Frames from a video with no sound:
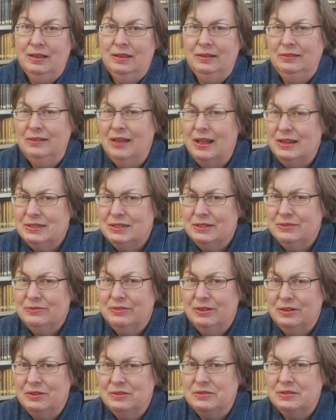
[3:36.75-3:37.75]
Lots of
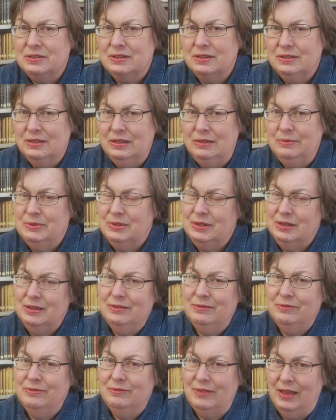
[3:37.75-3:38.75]
folks seem to
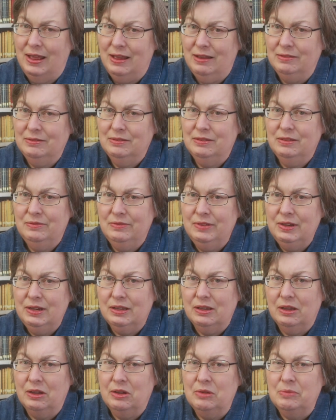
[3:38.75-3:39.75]
have found the
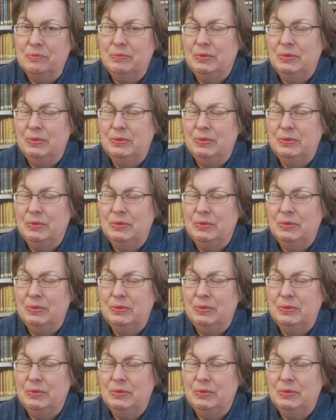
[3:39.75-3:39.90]
video